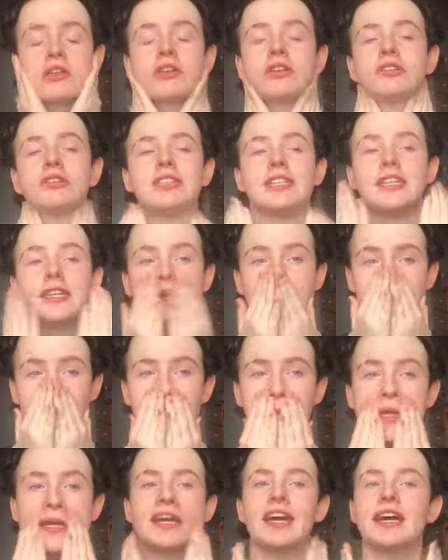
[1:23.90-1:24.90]
all day,
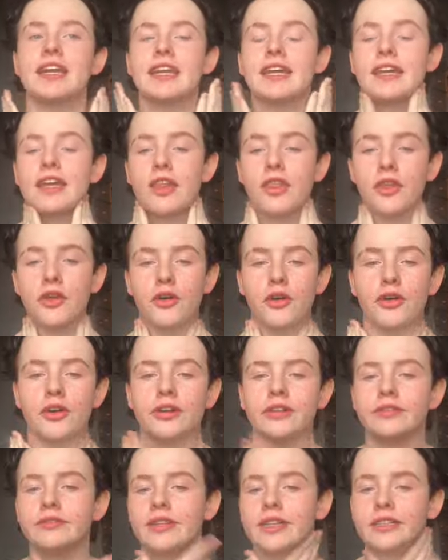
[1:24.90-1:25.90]
and then I thought,
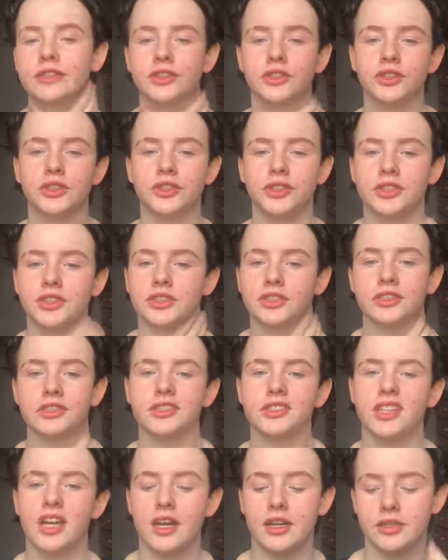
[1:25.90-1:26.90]
why not just
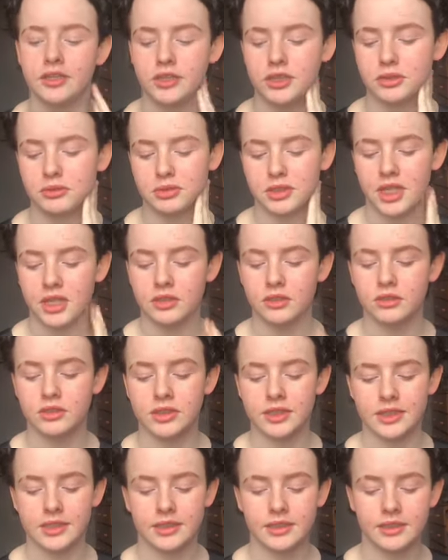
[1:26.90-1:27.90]
start a YouTube channel? Like,